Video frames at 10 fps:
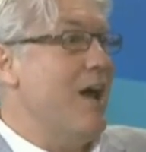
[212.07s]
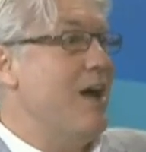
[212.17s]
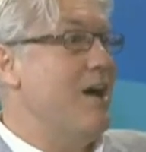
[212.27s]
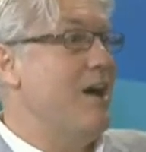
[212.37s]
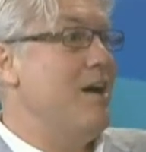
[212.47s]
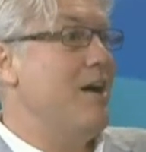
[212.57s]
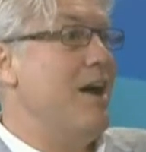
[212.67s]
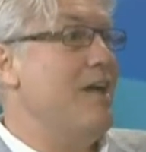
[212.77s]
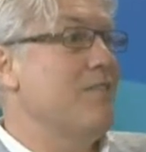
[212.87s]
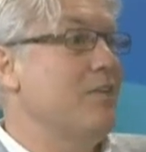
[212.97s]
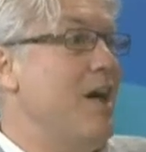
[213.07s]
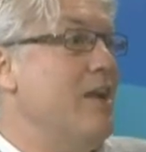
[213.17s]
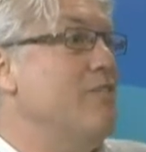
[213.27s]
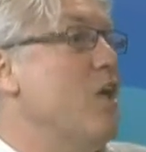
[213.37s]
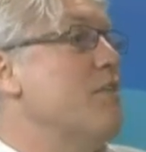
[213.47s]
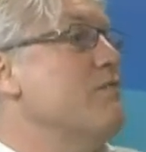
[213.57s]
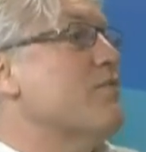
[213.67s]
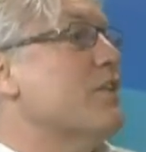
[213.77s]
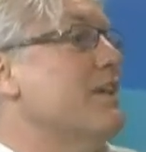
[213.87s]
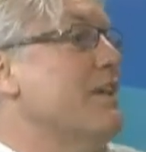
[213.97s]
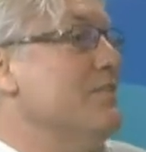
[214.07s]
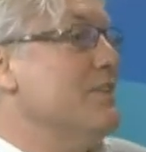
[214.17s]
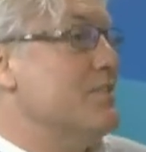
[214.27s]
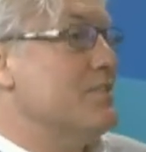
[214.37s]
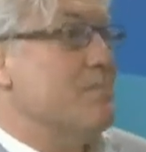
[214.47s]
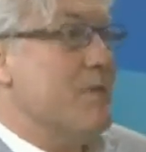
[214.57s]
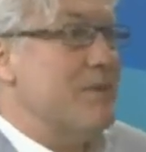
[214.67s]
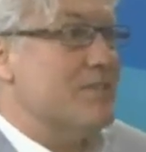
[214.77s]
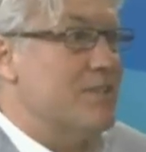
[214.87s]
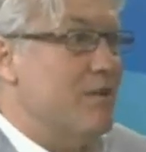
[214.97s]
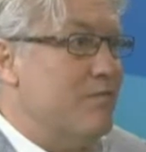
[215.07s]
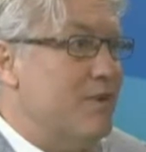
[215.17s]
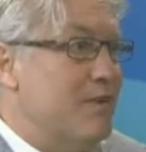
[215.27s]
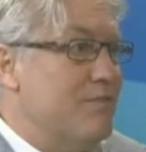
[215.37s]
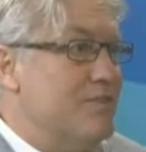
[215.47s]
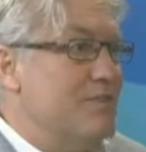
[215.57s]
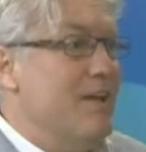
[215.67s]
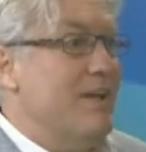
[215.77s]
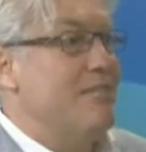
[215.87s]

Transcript: uh, I have a lot of unforgiveness. Maybe it's self forgiveness.